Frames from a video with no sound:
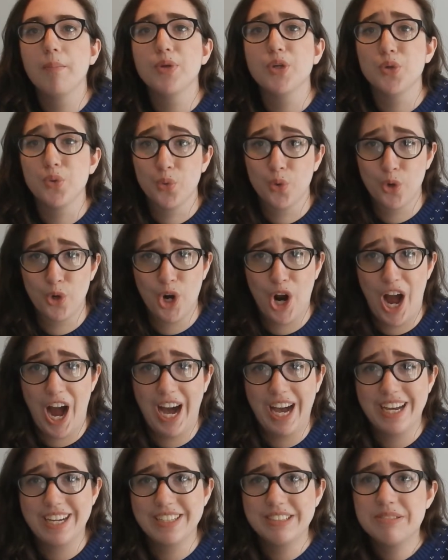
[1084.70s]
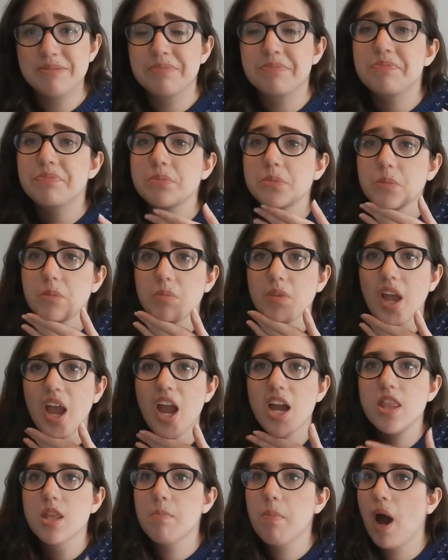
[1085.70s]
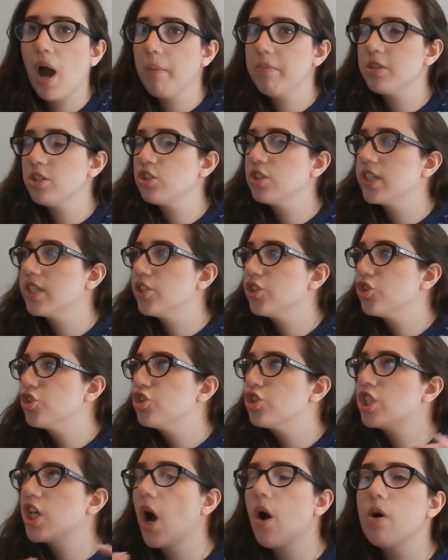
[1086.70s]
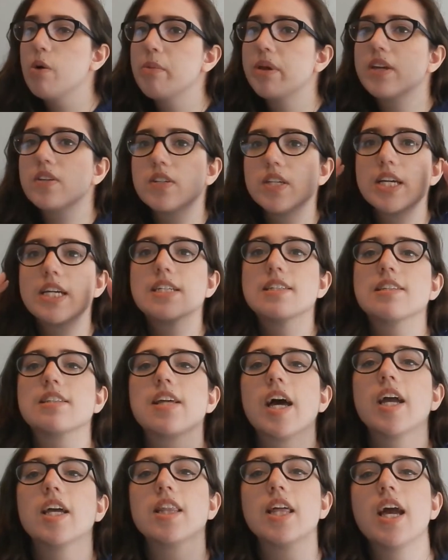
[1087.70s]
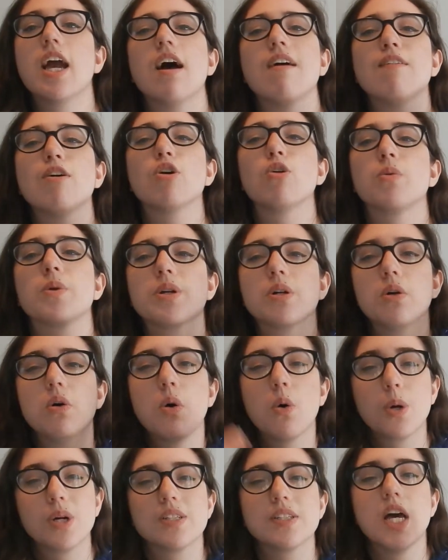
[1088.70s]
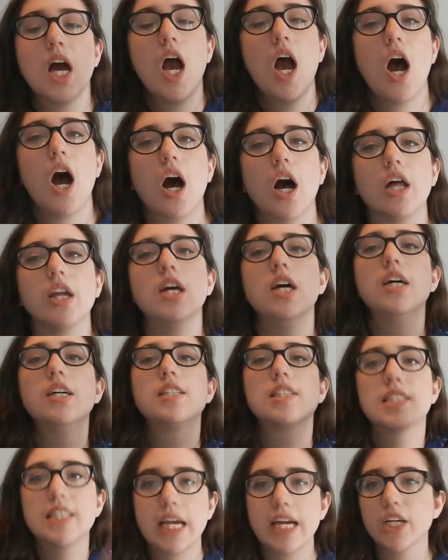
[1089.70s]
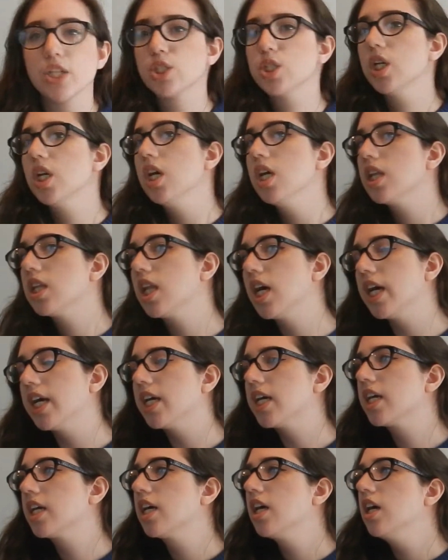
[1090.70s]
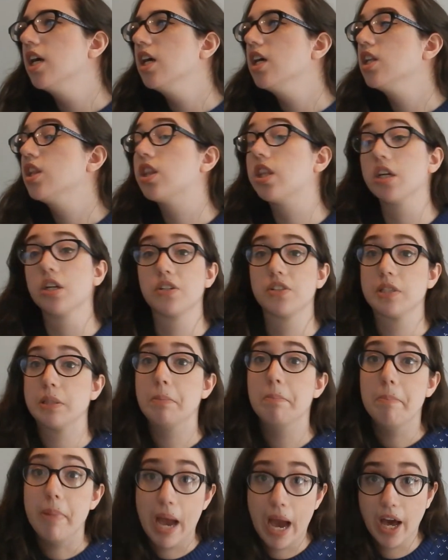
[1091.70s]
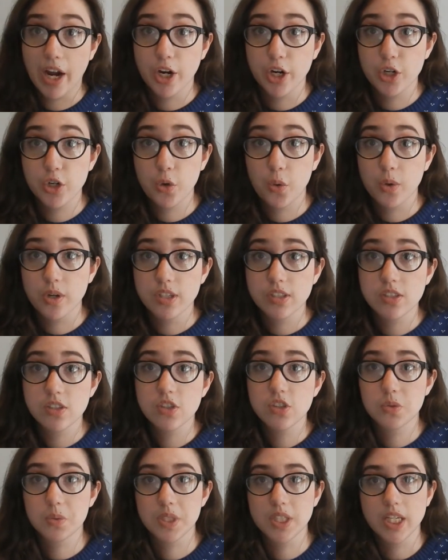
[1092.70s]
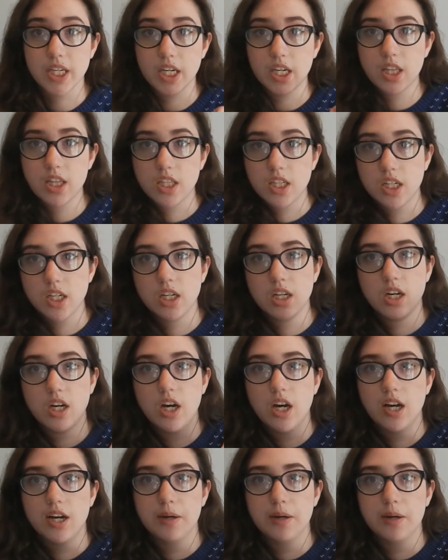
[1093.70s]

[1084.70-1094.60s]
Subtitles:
you cry. And the puppetry is so amazing. It's like they have a real horse on stage. Like, there's some battered horses where like the